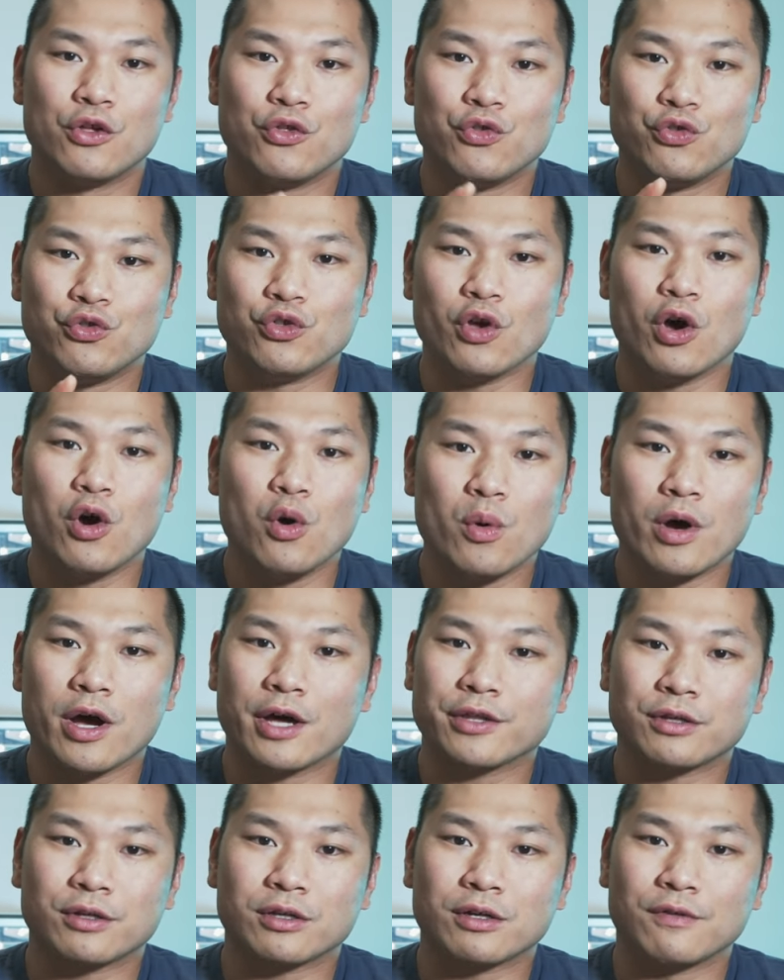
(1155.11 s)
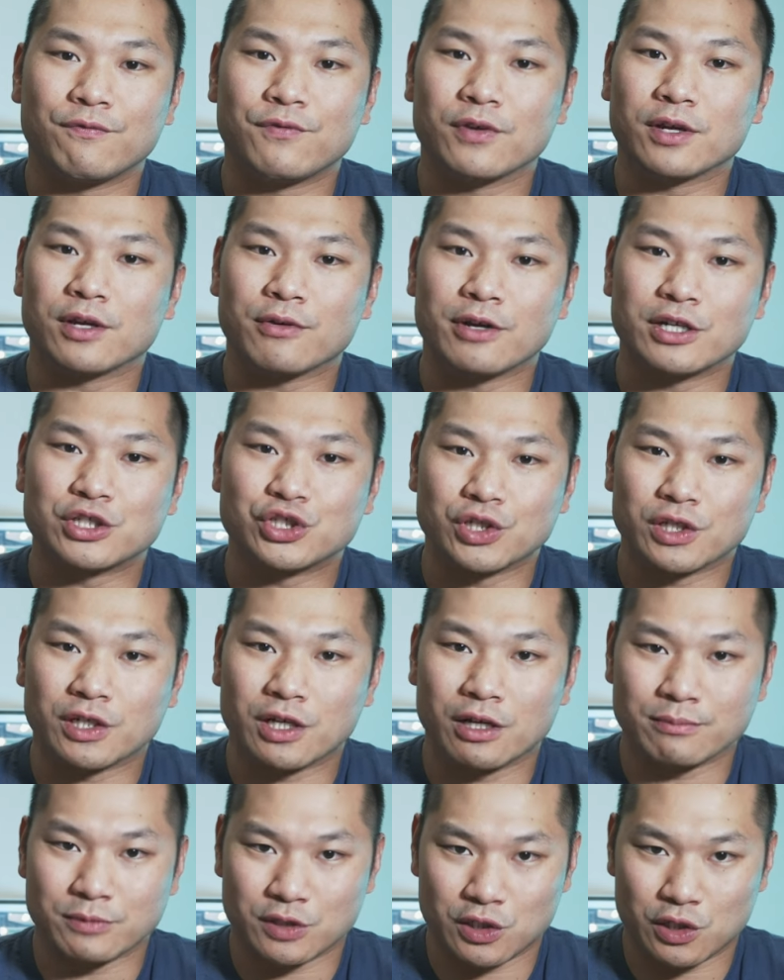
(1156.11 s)
No other configuration
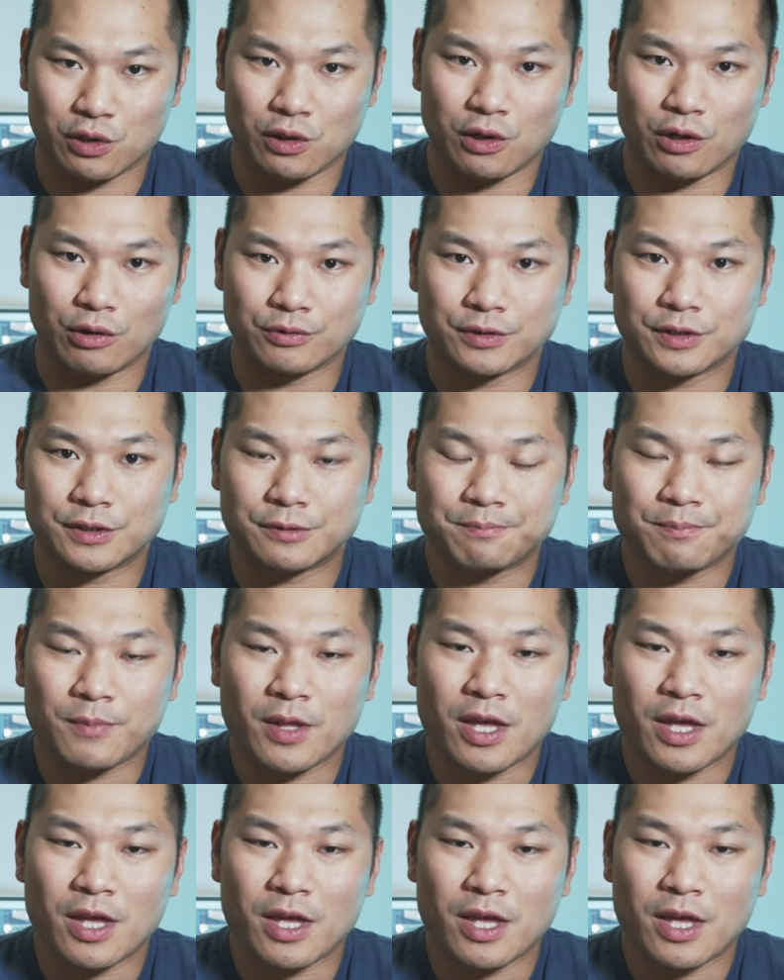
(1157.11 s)
comes close.